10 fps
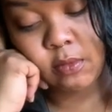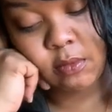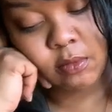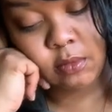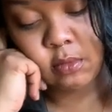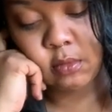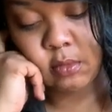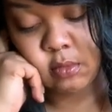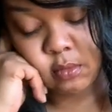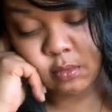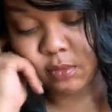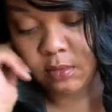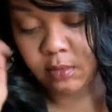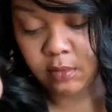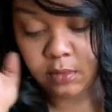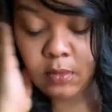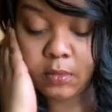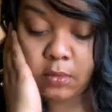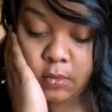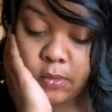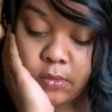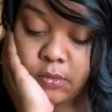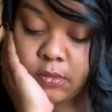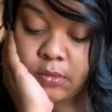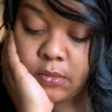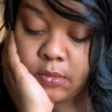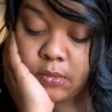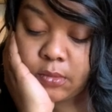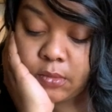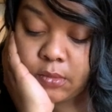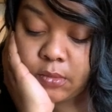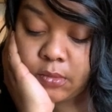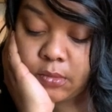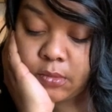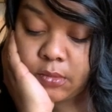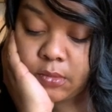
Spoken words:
No one is speaking in this clip.